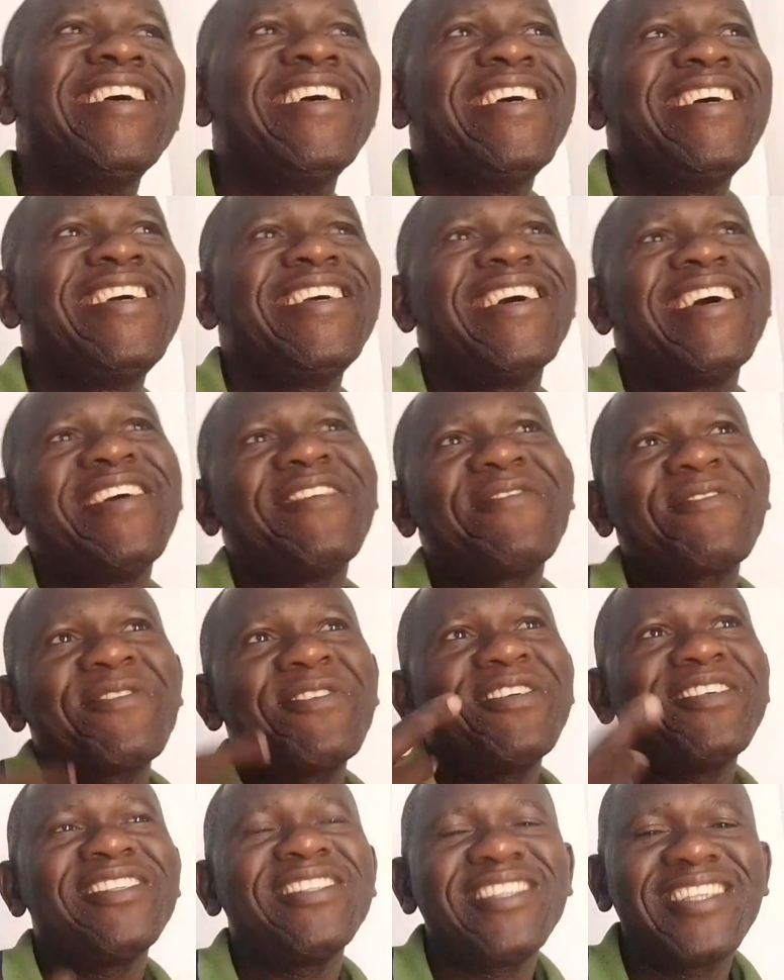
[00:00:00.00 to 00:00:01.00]
Yeah, of
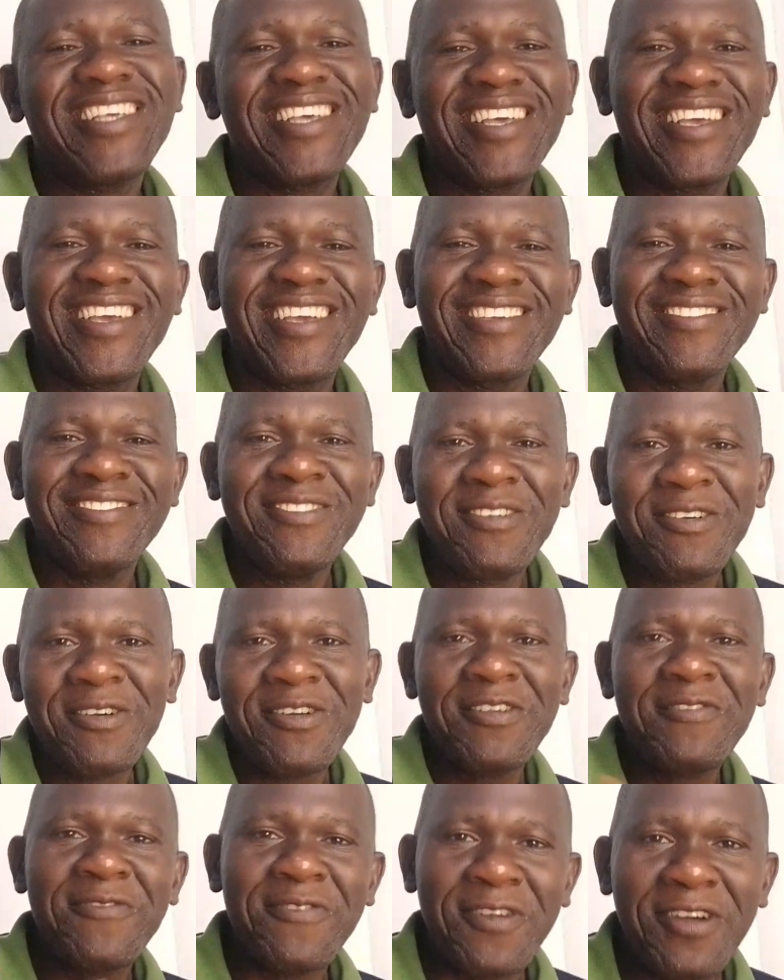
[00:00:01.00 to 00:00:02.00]
course,
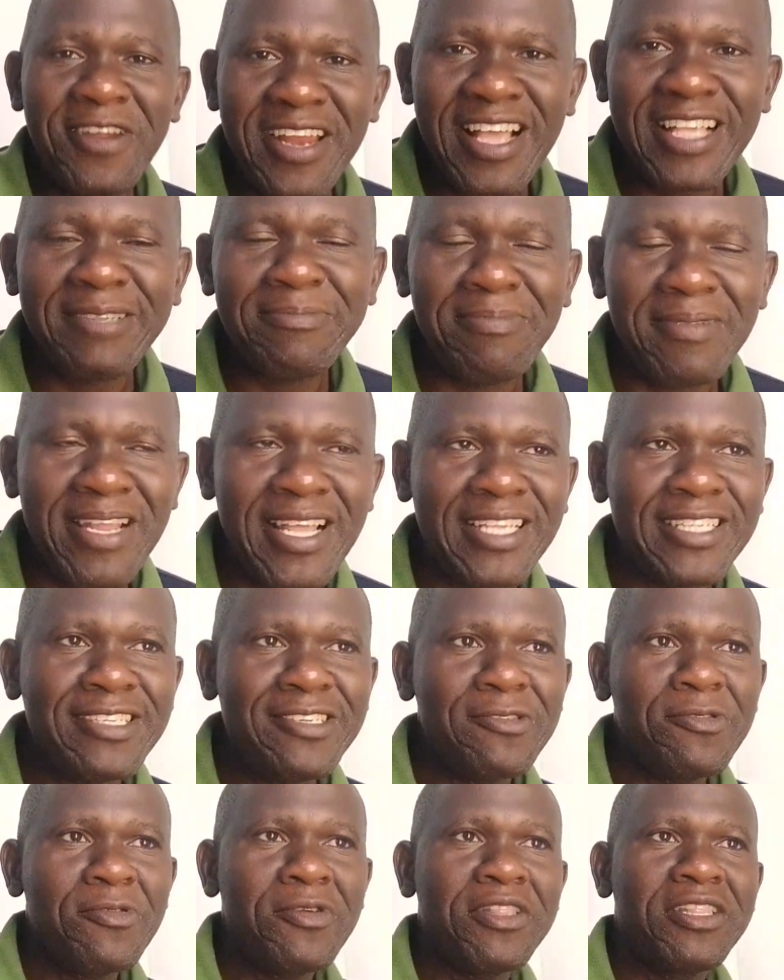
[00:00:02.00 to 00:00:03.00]
if God has blessed
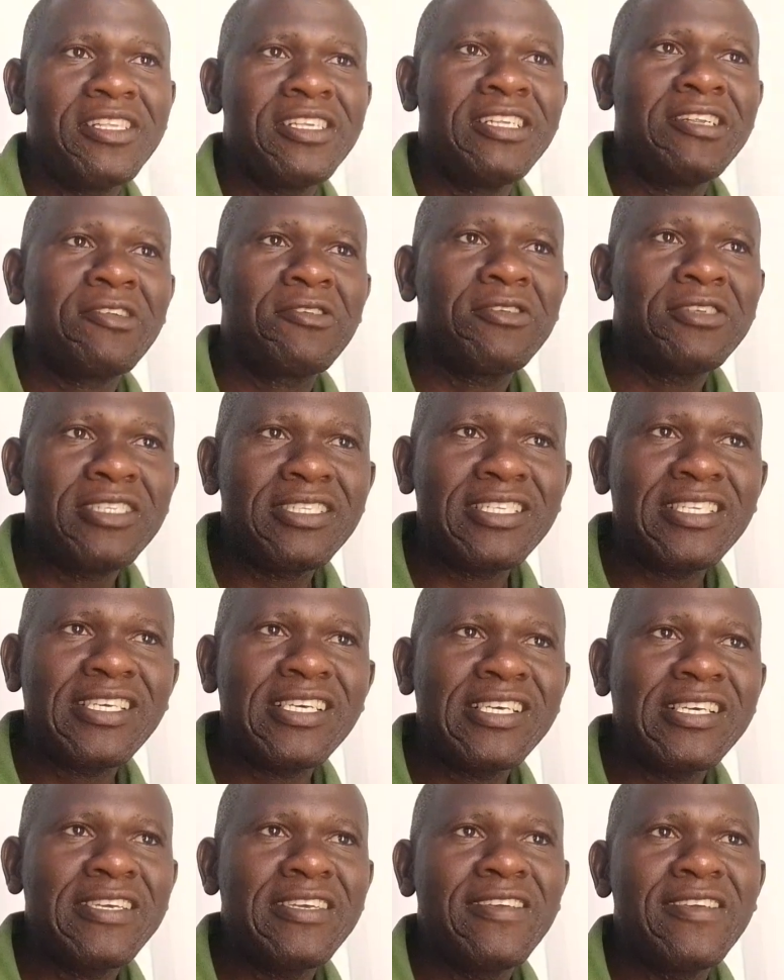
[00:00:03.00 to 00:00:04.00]
you with
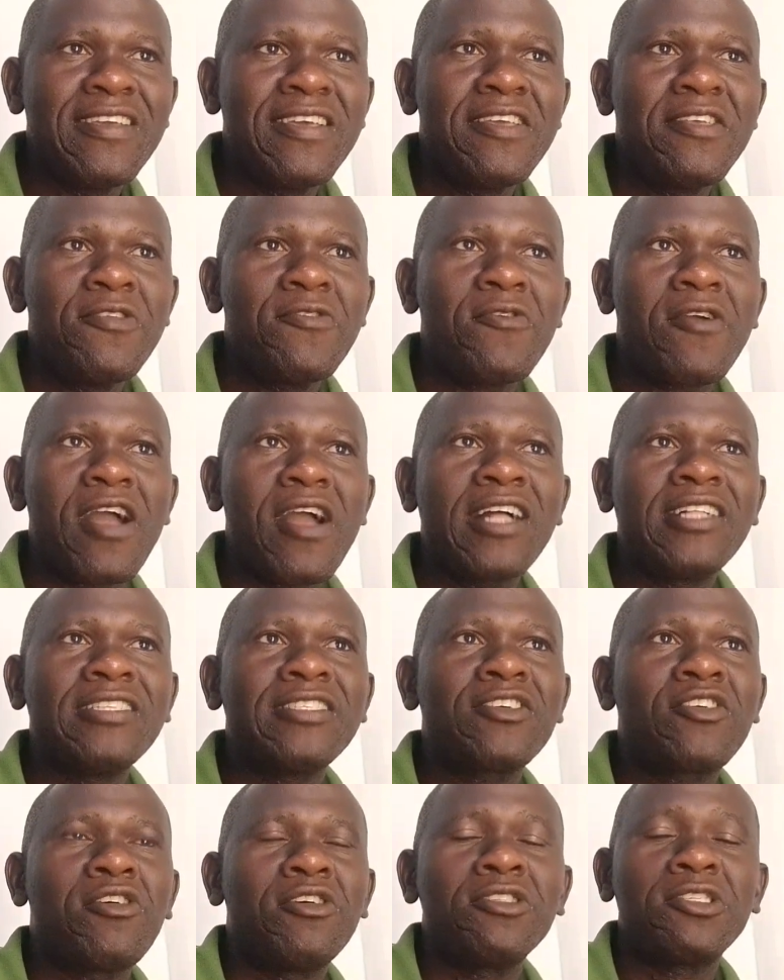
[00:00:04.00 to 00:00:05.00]
generosity, you can't
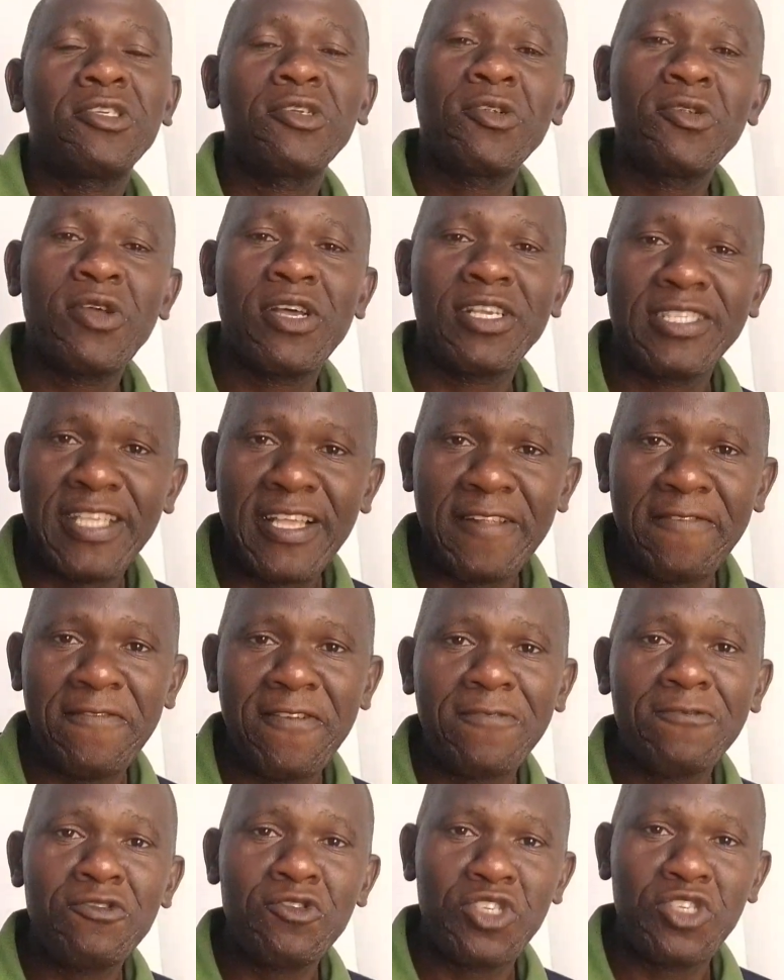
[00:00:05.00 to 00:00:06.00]
control yourself. You
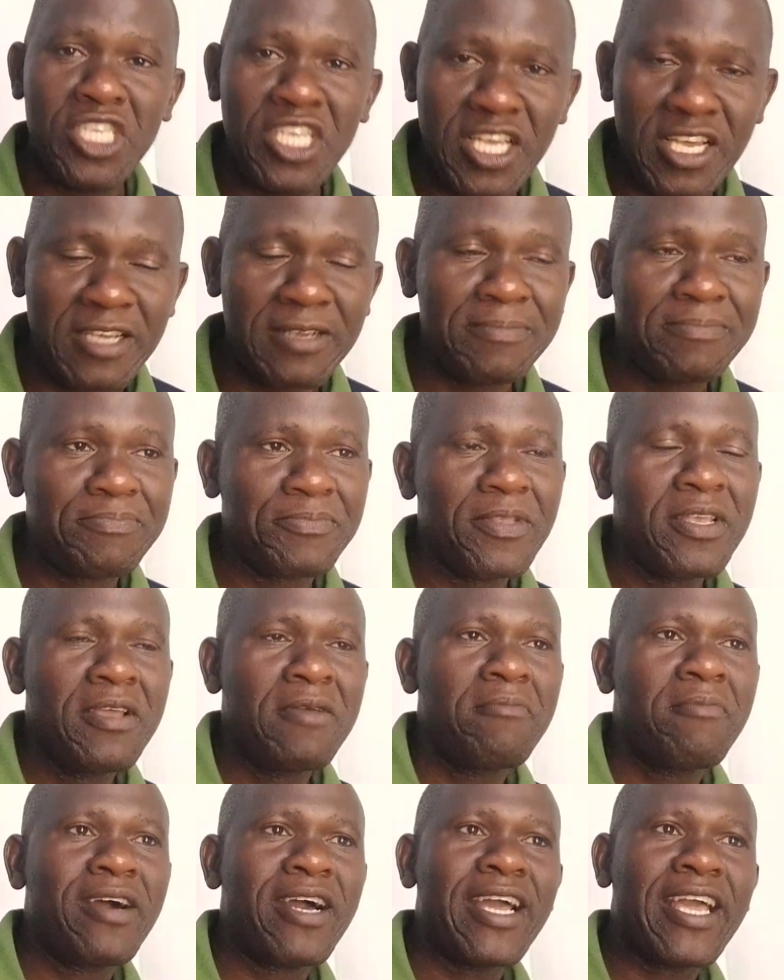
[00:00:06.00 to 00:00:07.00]
have to share.
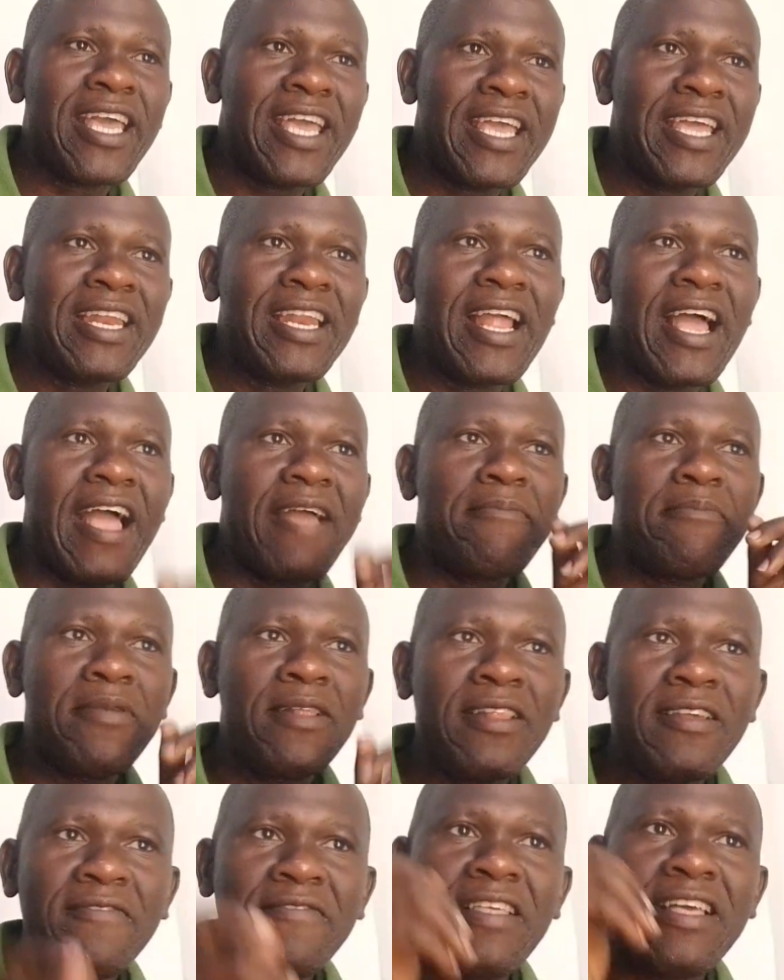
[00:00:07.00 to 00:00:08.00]
But again, I
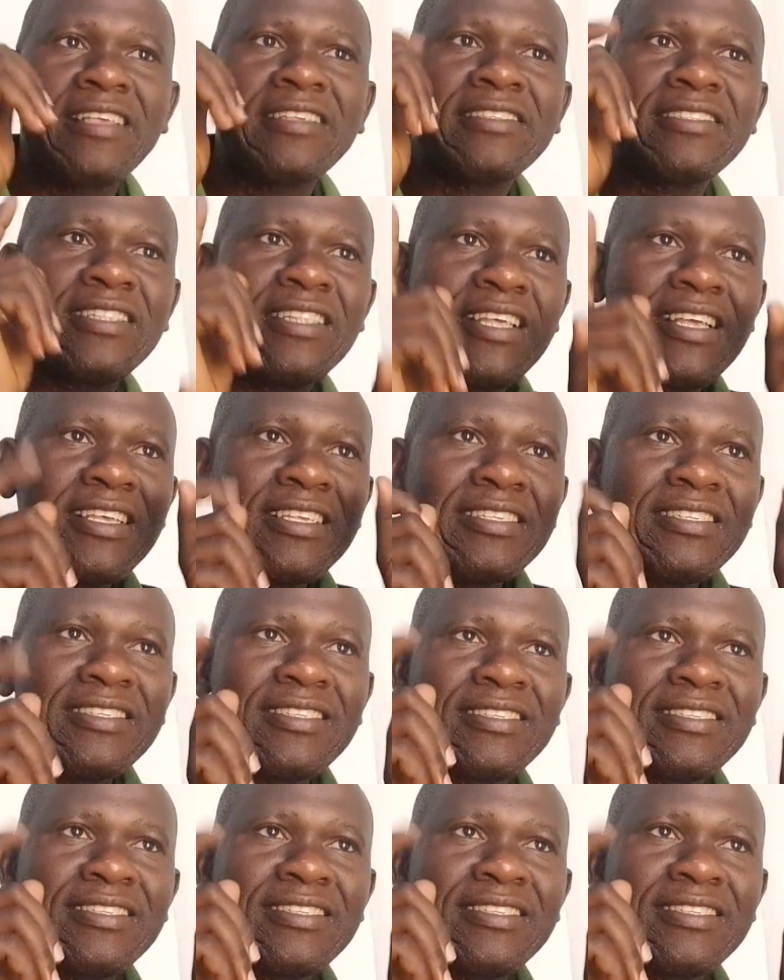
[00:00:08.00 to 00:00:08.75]
believe there is this